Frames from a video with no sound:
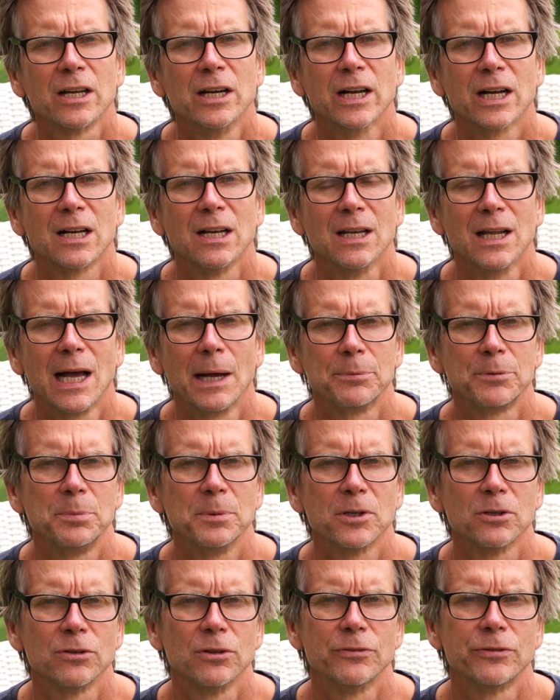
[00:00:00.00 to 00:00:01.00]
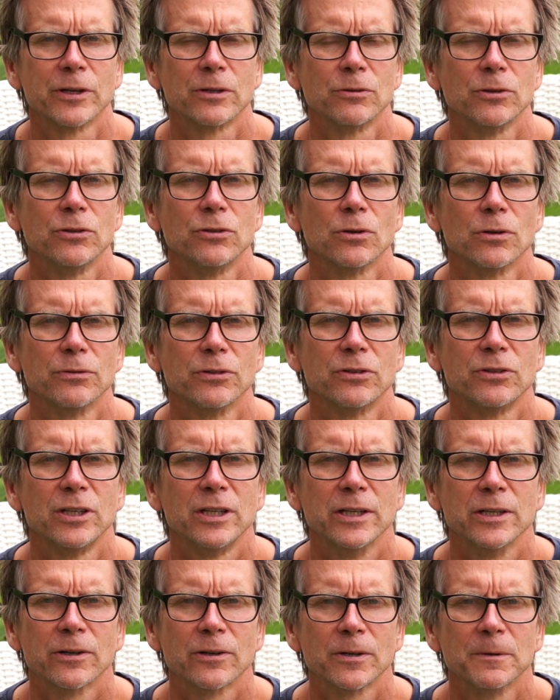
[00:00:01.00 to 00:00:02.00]
going to collapse because the Federal Reserve is
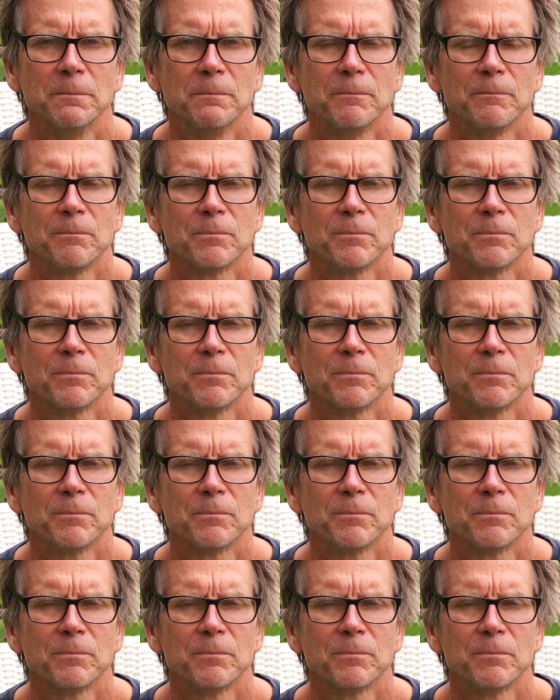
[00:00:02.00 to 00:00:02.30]
here.